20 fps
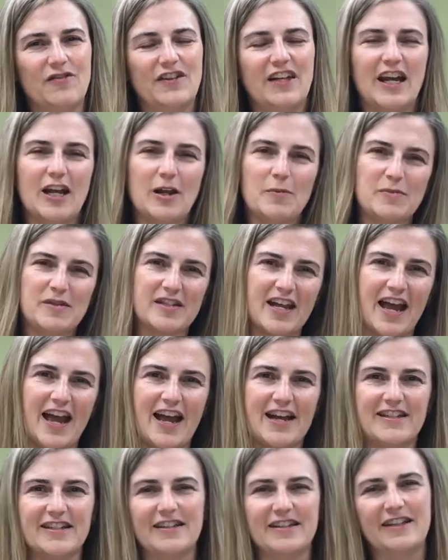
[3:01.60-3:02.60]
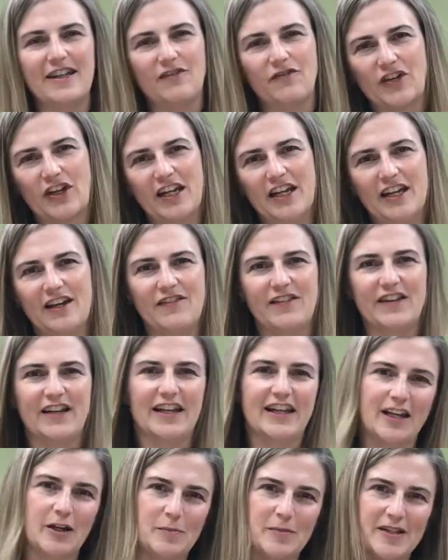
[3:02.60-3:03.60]
of get upset, and they forgive, and
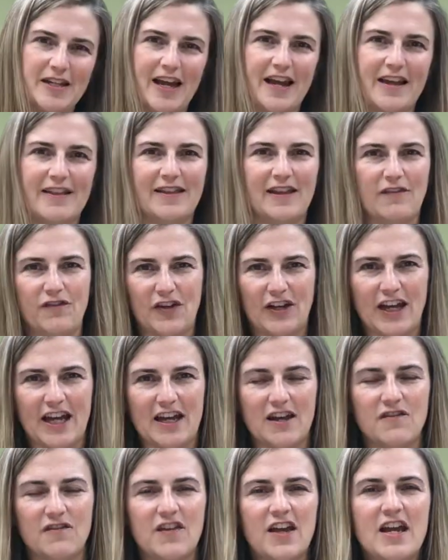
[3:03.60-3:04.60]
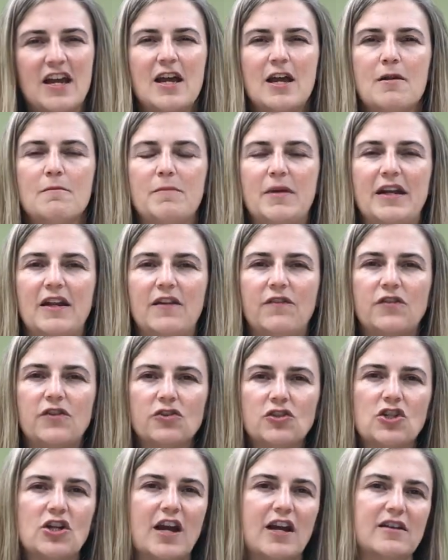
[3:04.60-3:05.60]
they get upset, and they forgive. But if
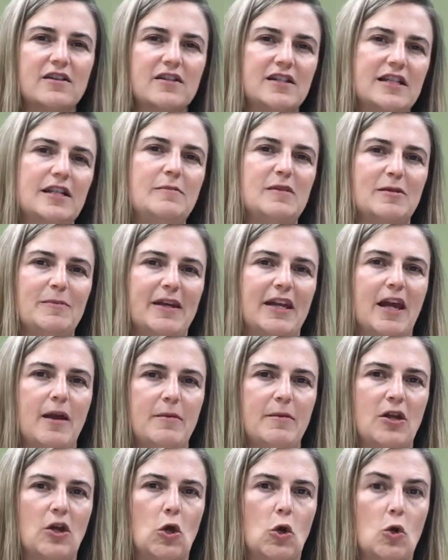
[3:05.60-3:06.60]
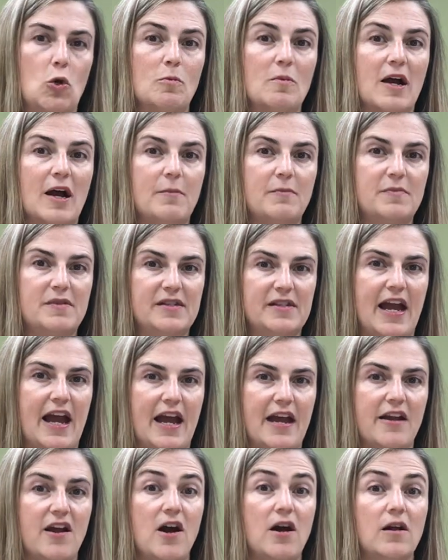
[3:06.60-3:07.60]
your child seems to be coming home
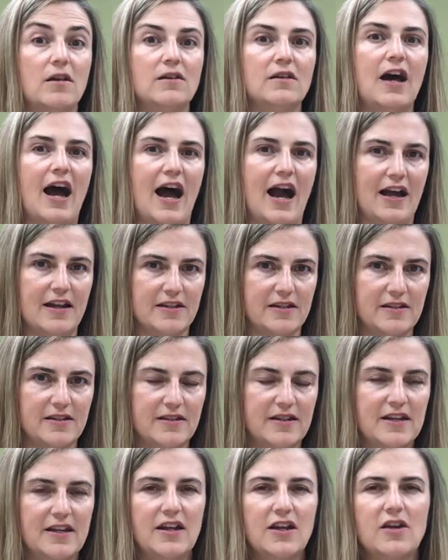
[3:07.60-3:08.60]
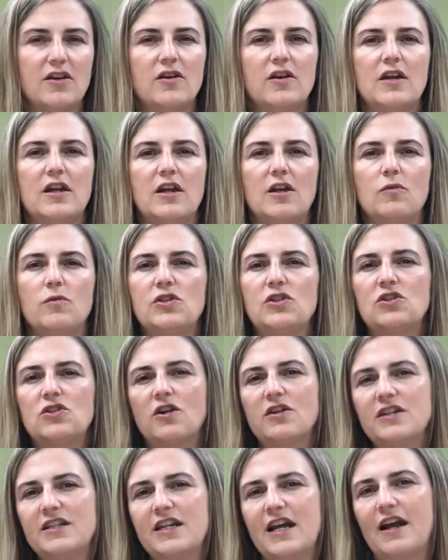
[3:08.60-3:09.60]
upset a lot, you would
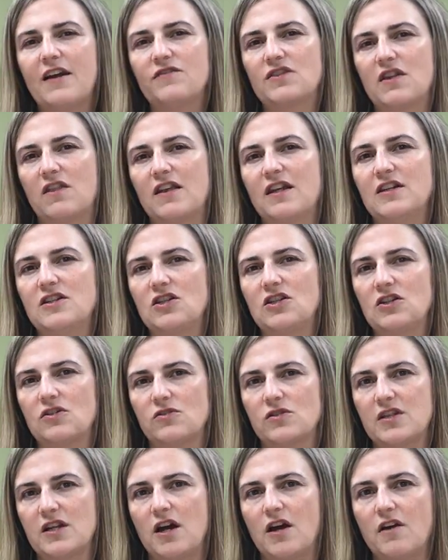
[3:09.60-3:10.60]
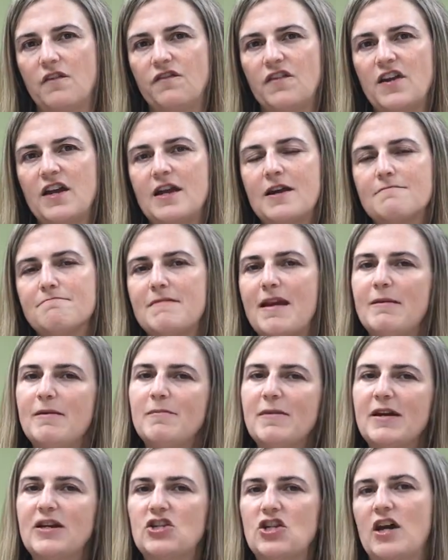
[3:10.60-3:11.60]
start to have to think to yourself,
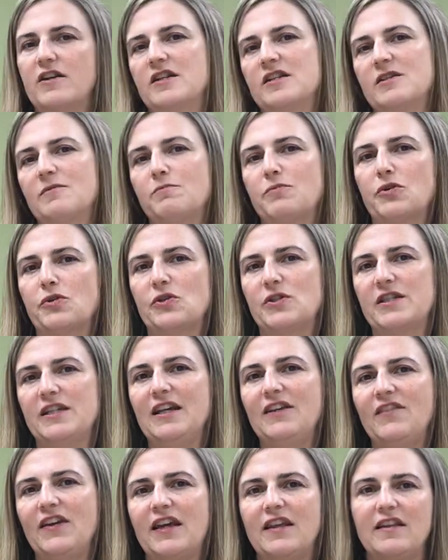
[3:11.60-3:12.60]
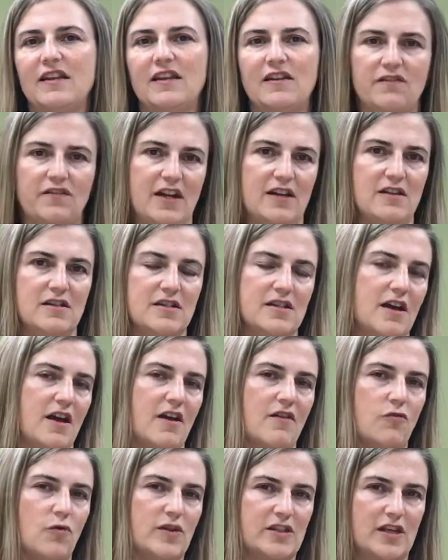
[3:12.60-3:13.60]
maybe my child isn't perceiving the events
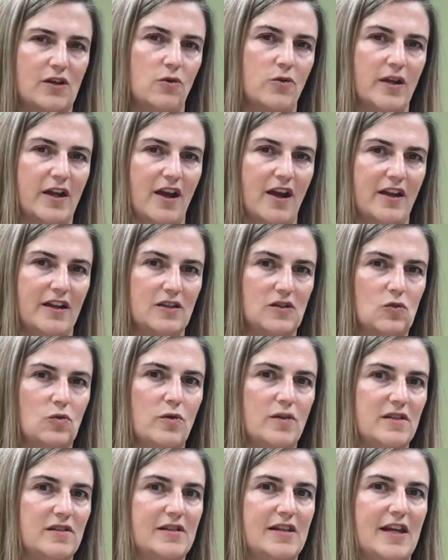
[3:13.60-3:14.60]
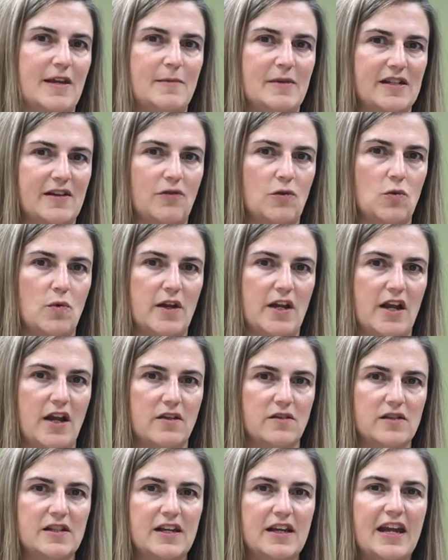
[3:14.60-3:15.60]
of what's going on at school the same as everyone
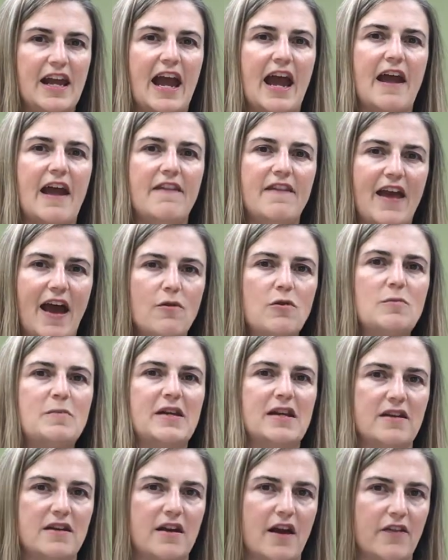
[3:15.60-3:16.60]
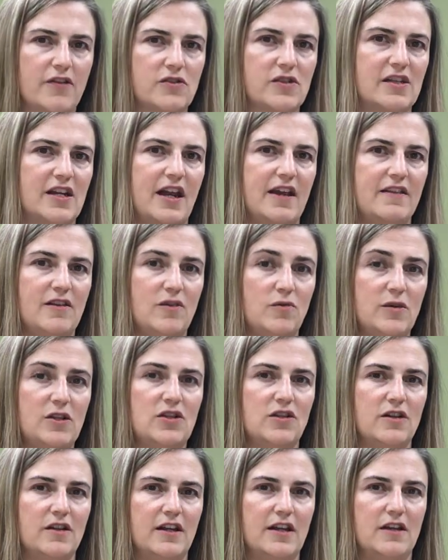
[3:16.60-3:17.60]
else. And that would be another sign that we
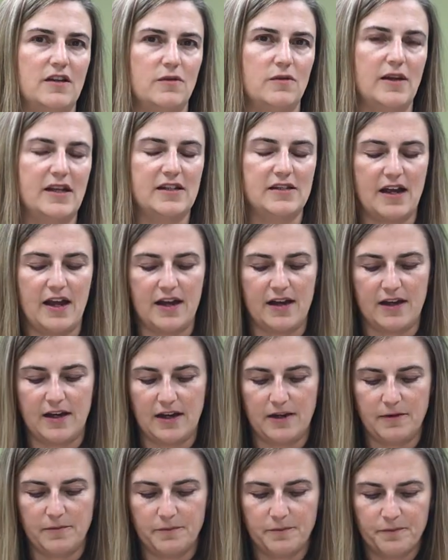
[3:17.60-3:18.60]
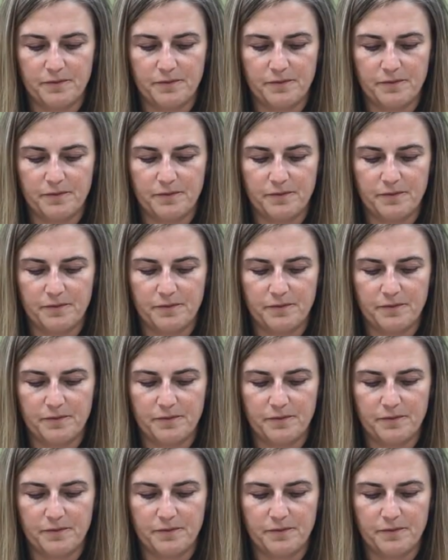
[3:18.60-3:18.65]
should look into anxiety.